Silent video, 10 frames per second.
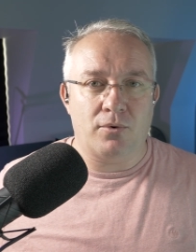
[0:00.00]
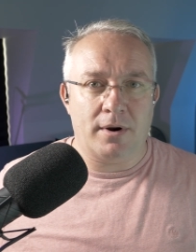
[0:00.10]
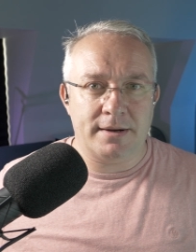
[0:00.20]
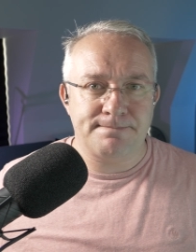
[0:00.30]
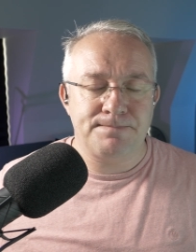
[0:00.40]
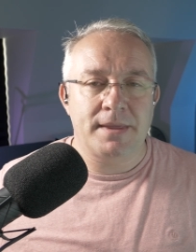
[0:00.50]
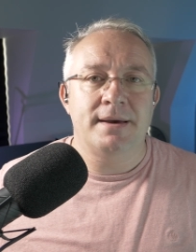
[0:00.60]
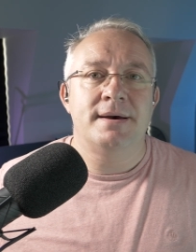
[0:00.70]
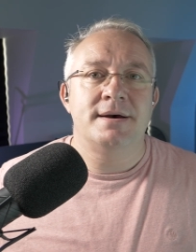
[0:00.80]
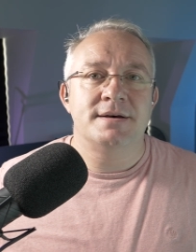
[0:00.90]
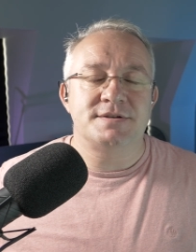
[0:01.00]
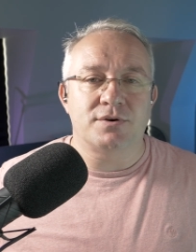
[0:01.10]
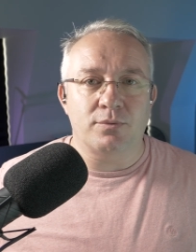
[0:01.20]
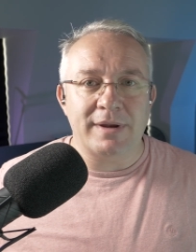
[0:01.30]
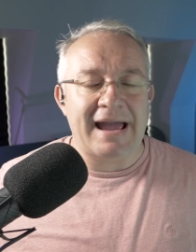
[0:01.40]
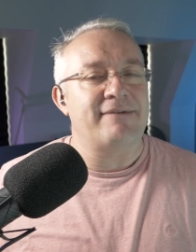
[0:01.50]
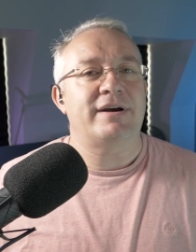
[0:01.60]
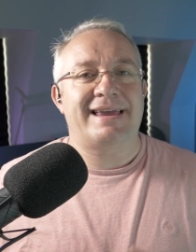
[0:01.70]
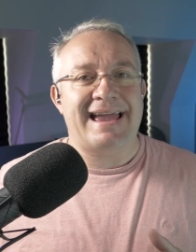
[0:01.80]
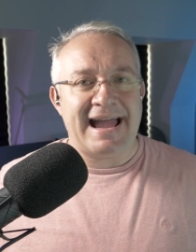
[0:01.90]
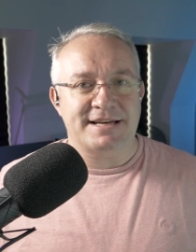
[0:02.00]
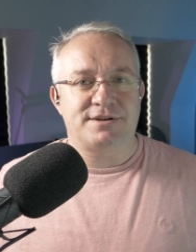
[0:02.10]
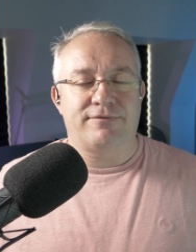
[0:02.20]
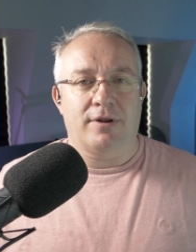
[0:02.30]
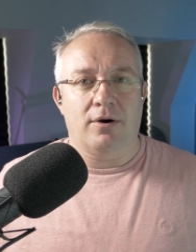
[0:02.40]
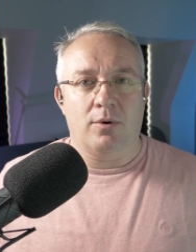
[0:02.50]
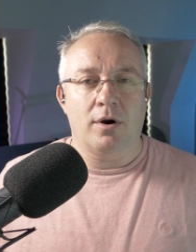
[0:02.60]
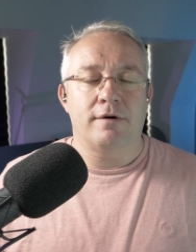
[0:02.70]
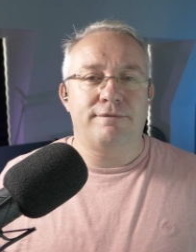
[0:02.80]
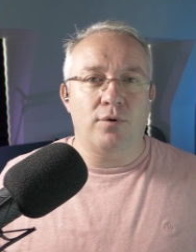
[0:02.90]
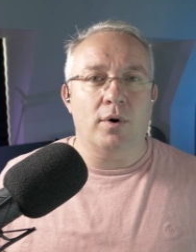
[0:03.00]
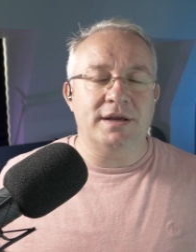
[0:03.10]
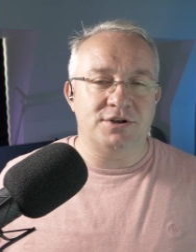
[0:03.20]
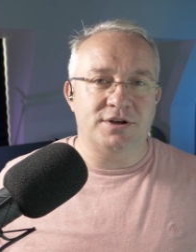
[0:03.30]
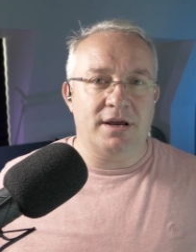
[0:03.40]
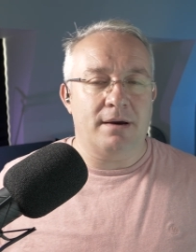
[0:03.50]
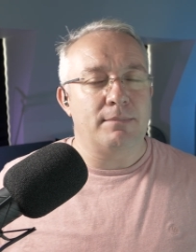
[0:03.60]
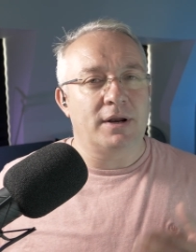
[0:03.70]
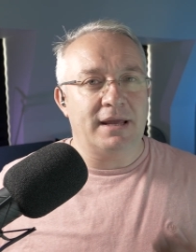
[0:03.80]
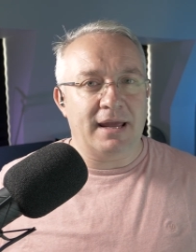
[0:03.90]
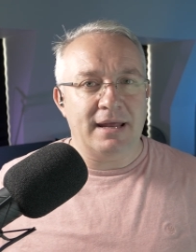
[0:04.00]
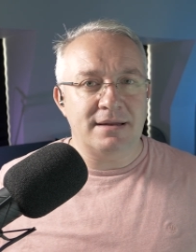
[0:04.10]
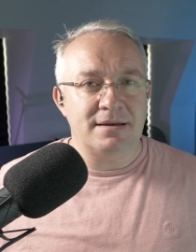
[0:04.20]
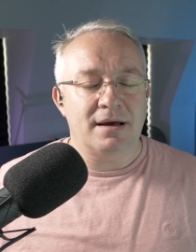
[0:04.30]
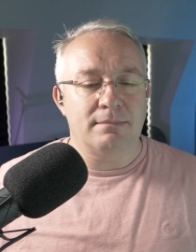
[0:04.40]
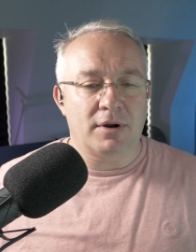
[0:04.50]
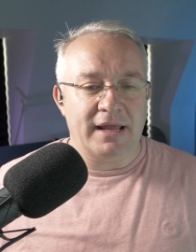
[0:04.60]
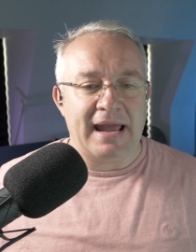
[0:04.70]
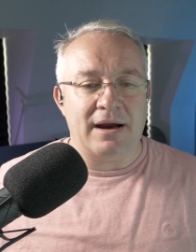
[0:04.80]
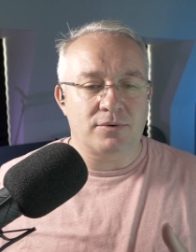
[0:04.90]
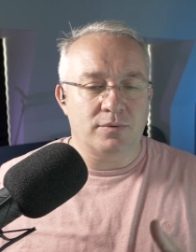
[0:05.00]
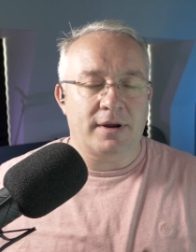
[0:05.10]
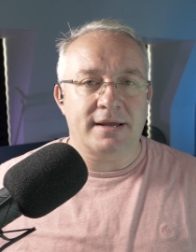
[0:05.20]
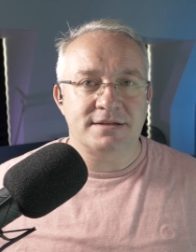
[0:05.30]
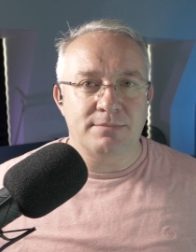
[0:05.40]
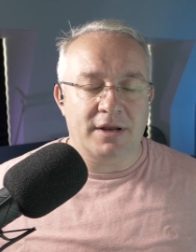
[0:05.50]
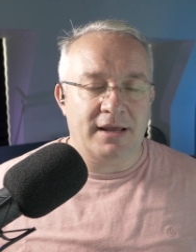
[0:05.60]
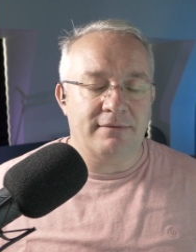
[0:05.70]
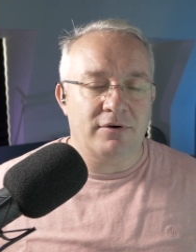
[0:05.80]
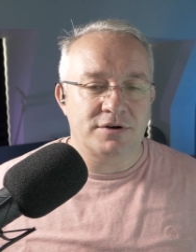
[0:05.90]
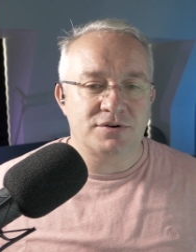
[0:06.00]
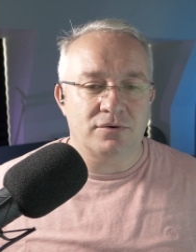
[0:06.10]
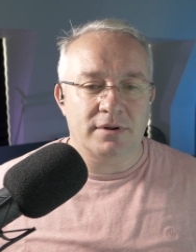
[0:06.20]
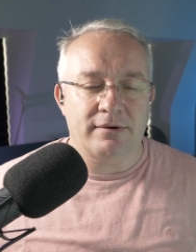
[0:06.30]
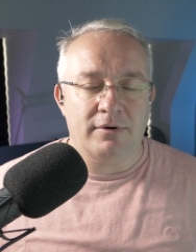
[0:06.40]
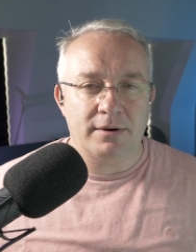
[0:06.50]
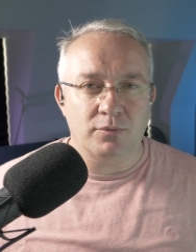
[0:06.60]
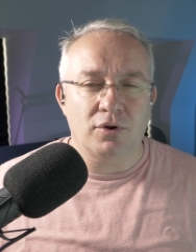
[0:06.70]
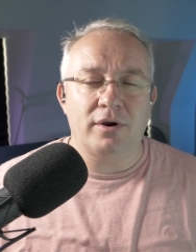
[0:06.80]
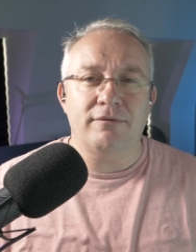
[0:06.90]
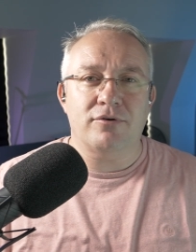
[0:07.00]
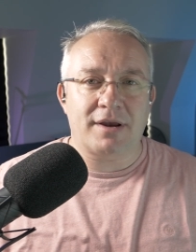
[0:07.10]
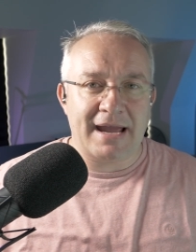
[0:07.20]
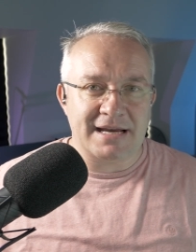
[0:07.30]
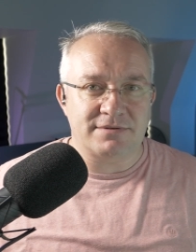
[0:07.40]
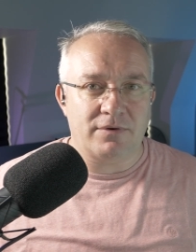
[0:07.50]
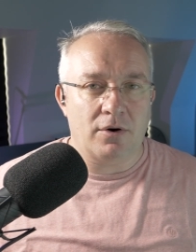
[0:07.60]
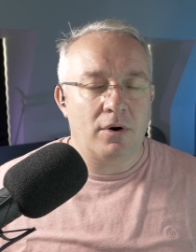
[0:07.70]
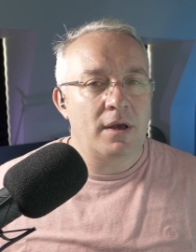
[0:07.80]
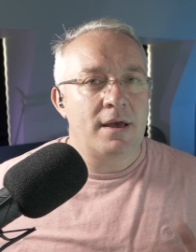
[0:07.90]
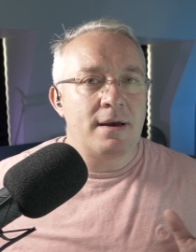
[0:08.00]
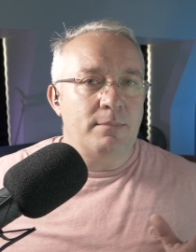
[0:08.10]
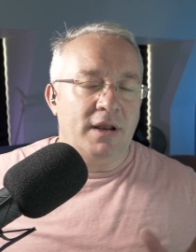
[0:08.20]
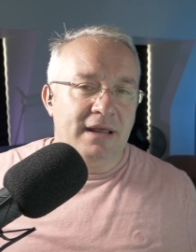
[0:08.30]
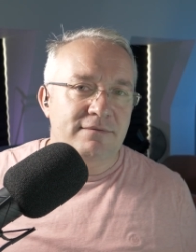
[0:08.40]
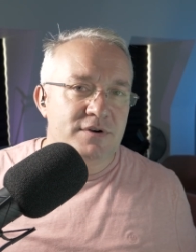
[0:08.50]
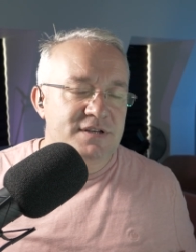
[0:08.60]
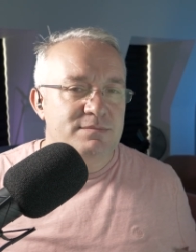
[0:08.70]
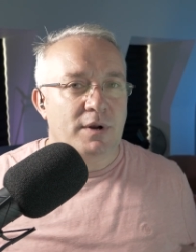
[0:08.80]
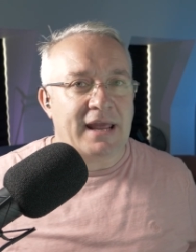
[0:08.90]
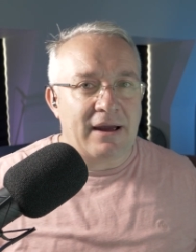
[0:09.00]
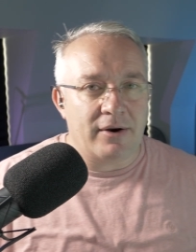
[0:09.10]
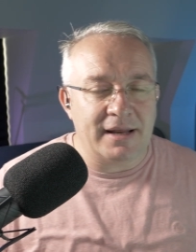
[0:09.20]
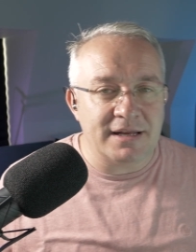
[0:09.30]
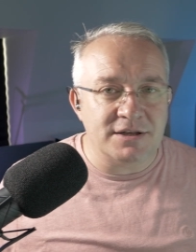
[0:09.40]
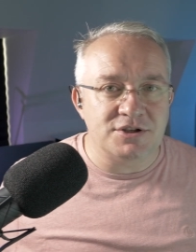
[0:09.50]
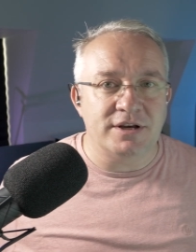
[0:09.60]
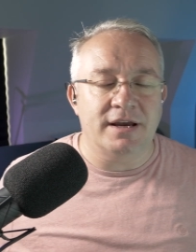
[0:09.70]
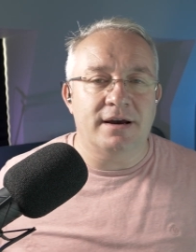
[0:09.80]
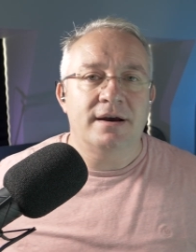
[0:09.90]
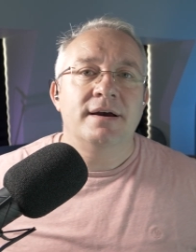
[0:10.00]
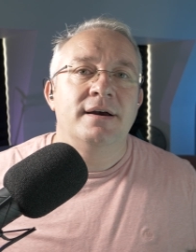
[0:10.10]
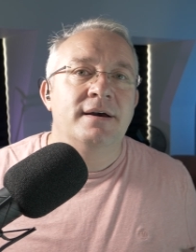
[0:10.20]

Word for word: all right? So that we have a cash flow for each year, money in and money out. We'll get to money in very shortly, right? We're looking for a cash flow, money in versus money out in each year,